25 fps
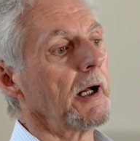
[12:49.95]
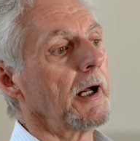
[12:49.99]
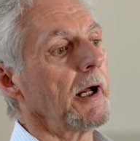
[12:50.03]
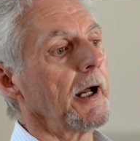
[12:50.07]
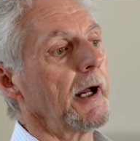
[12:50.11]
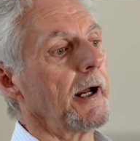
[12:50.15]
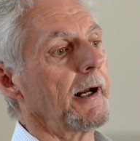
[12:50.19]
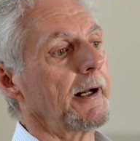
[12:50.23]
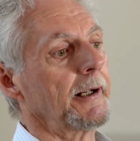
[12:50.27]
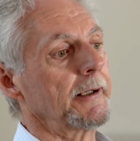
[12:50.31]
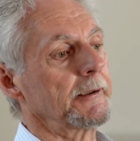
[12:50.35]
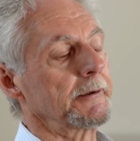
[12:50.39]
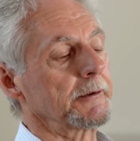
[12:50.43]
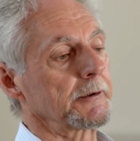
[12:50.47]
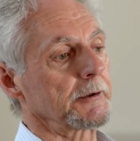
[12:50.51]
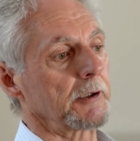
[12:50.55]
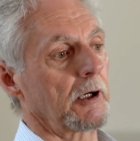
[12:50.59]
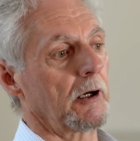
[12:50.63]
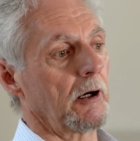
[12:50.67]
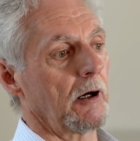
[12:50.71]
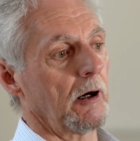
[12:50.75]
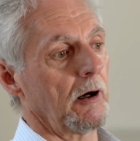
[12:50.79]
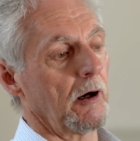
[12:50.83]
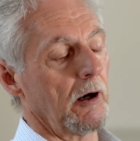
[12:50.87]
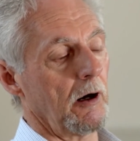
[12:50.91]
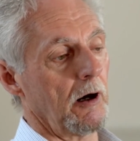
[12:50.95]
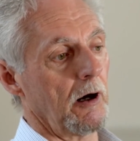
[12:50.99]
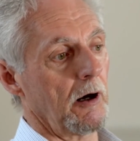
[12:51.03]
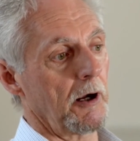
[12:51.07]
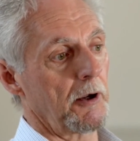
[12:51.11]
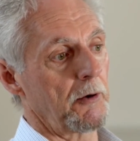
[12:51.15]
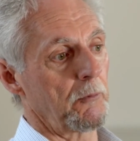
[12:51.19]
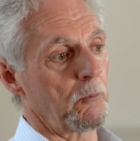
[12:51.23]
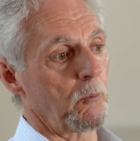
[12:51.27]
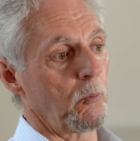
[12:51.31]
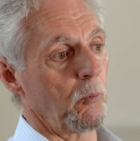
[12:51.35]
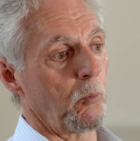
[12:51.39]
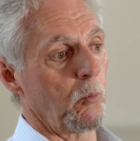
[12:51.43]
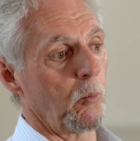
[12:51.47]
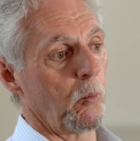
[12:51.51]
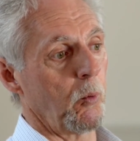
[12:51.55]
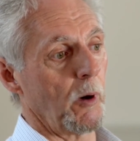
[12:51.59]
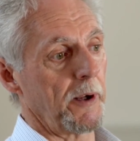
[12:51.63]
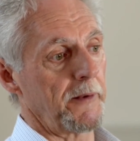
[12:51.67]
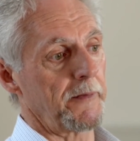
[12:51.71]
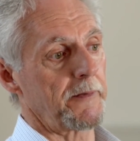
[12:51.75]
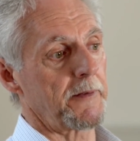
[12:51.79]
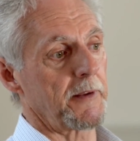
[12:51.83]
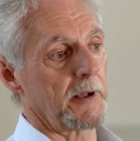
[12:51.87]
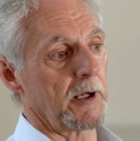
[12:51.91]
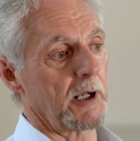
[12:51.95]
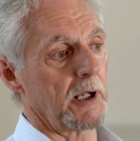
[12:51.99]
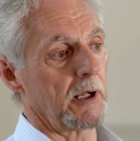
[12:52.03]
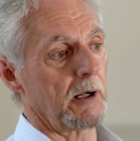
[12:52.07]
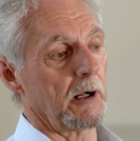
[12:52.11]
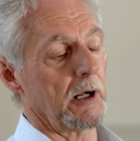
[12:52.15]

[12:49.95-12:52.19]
and I went there